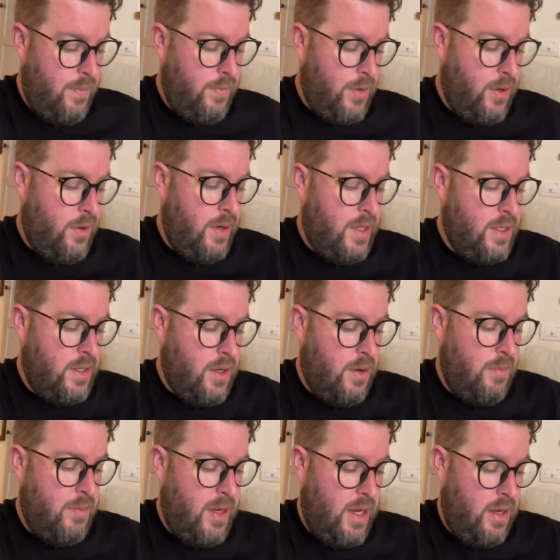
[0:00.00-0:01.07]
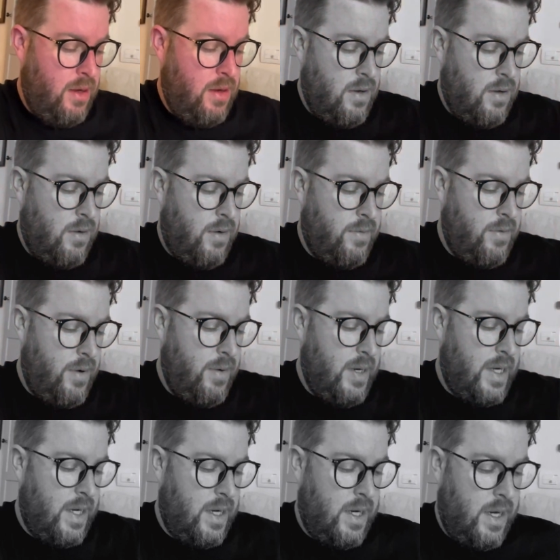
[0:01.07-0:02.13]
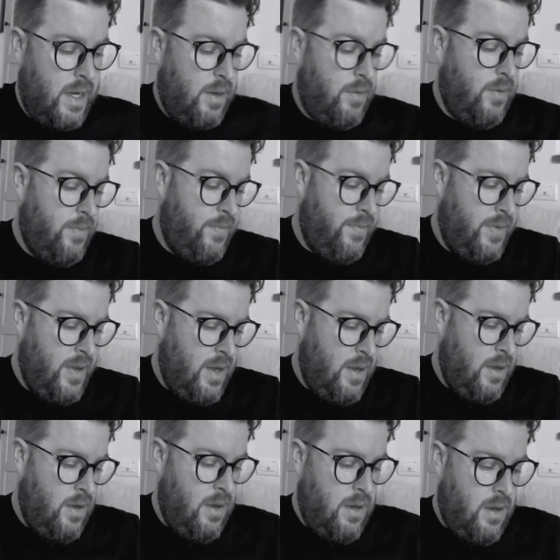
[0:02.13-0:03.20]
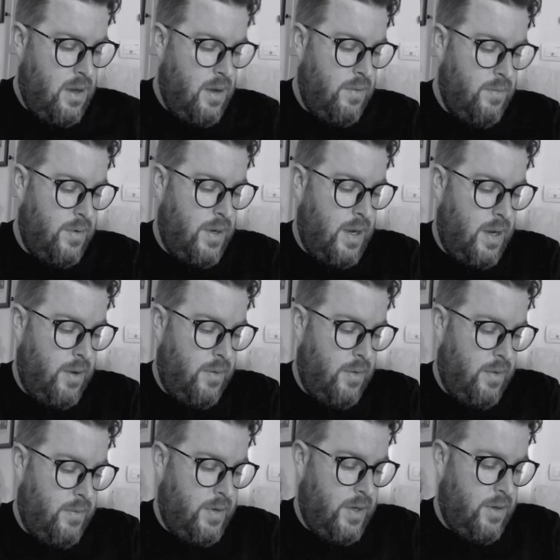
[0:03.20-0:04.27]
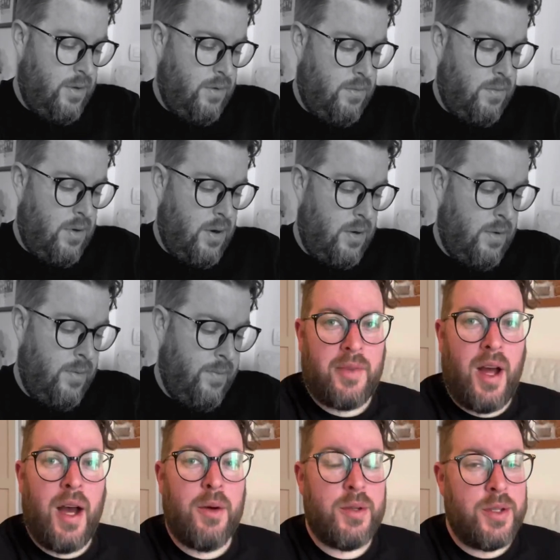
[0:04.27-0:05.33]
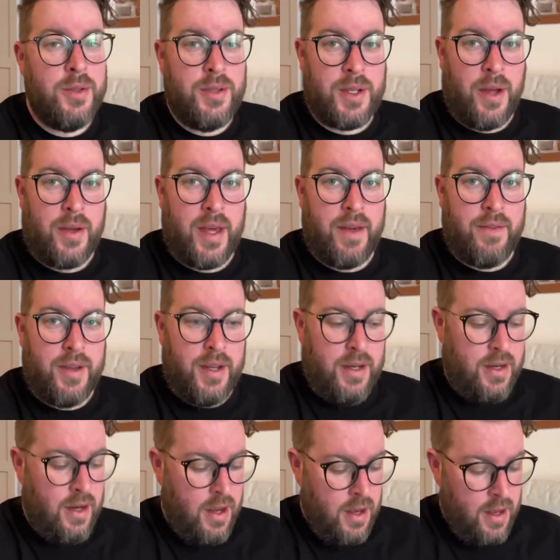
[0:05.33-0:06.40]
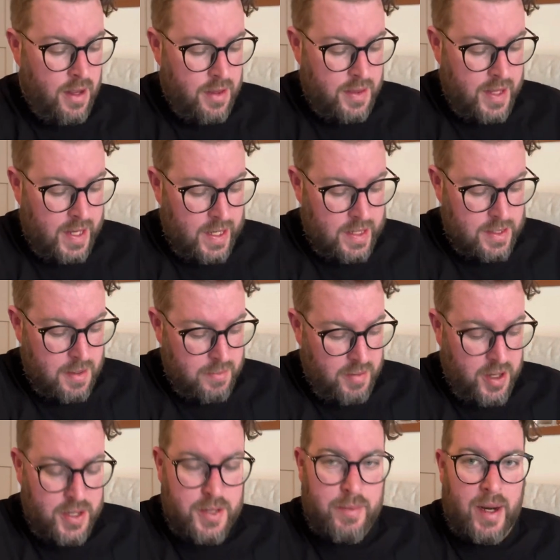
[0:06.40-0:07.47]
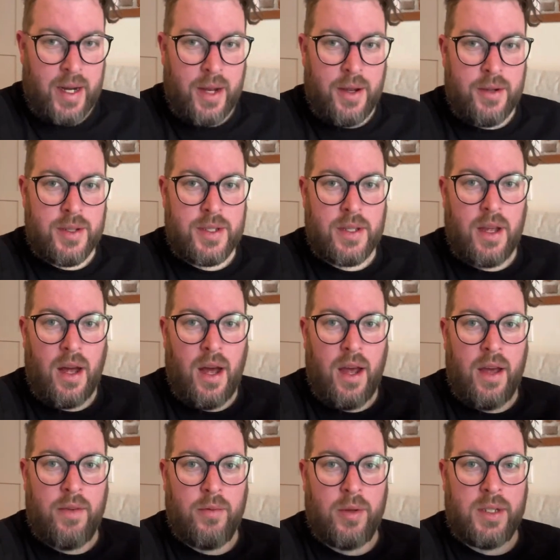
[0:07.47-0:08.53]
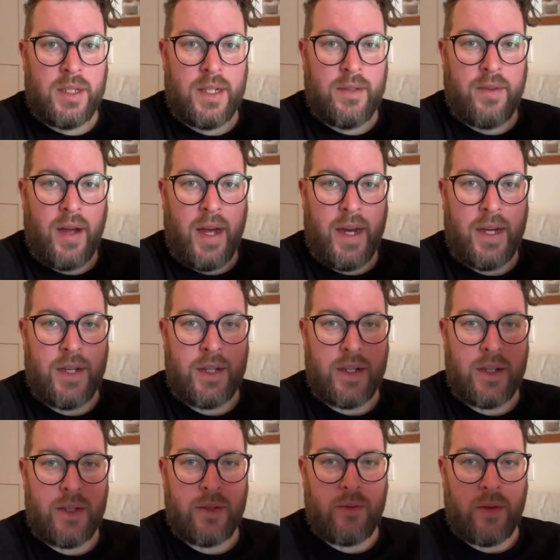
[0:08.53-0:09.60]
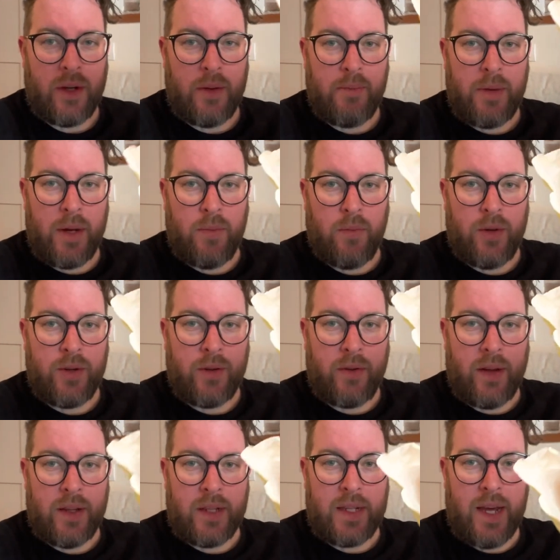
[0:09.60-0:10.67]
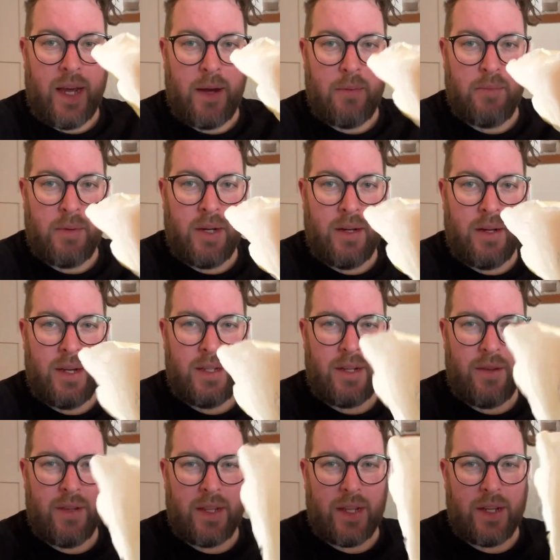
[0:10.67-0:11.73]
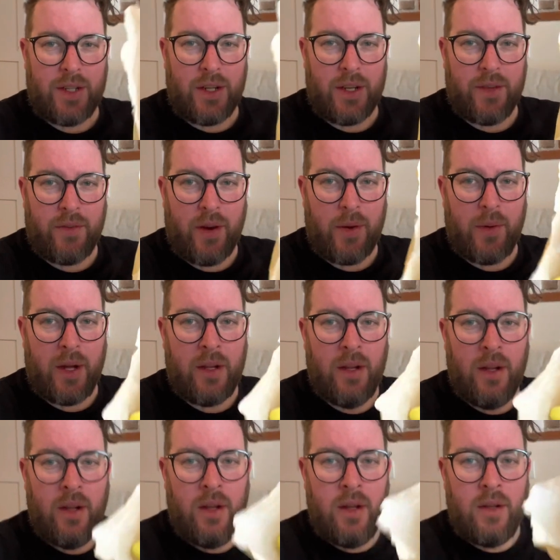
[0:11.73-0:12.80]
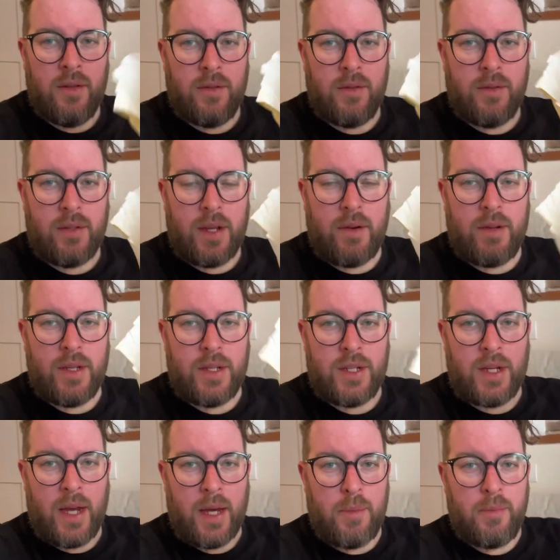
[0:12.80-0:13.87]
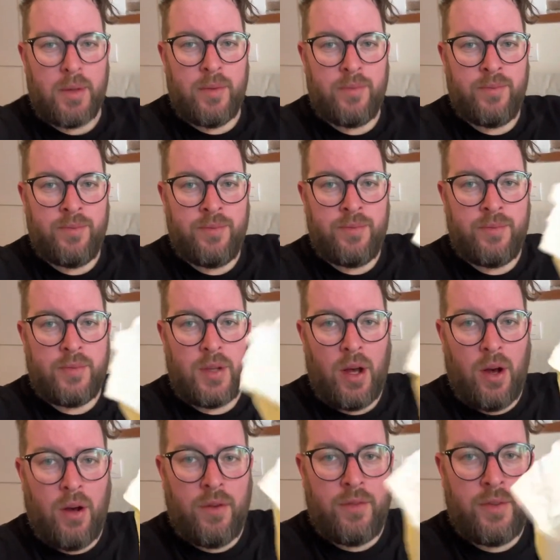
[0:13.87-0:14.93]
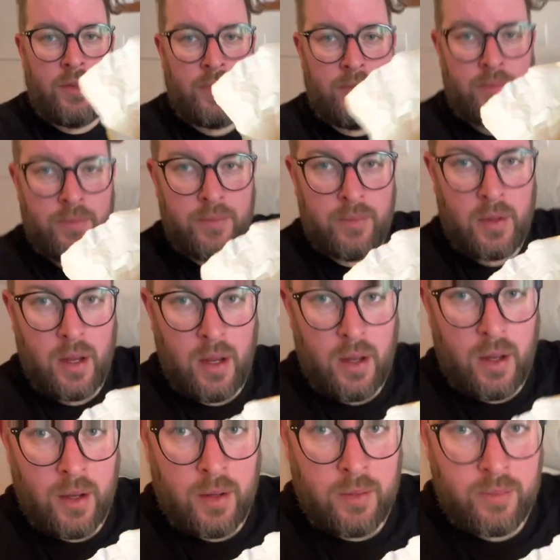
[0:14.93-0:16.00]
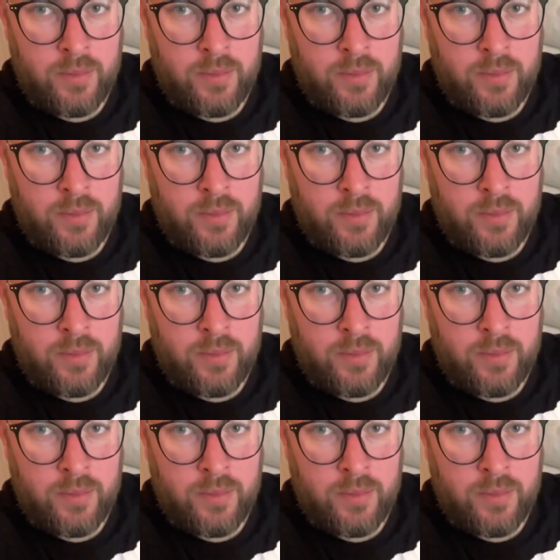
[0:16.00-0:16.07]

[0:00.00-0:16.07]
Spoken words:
Chris got me, oh, I've ruined it now. Oh no, I've done it all wrong. I was also given these marshmallows that I have wanted for ages when I've been wandering around the town, but I don't think that shows it very well. They're in the shape of a